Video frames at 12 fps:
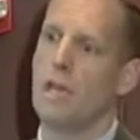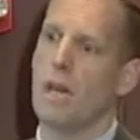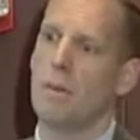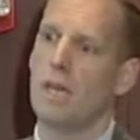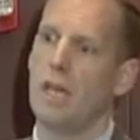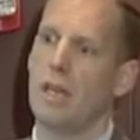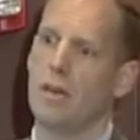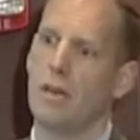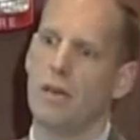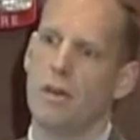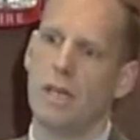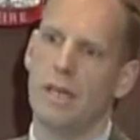Common
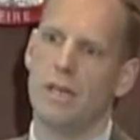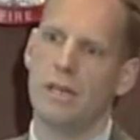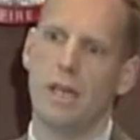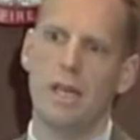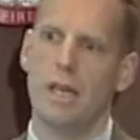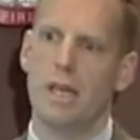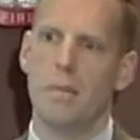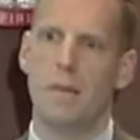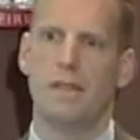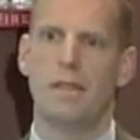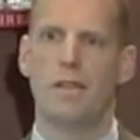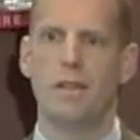carrier is
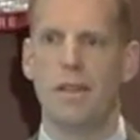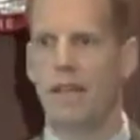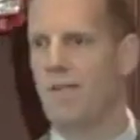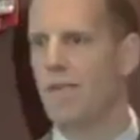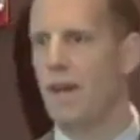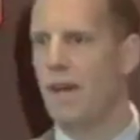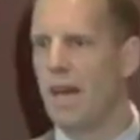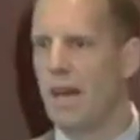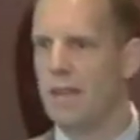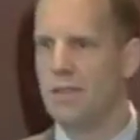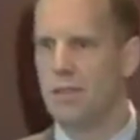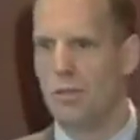basically like
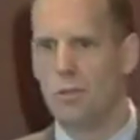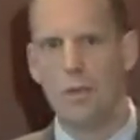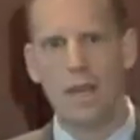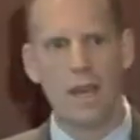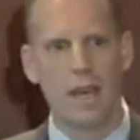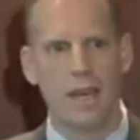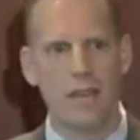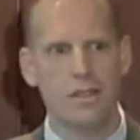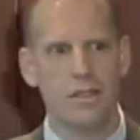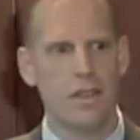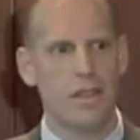FedEx, UPS,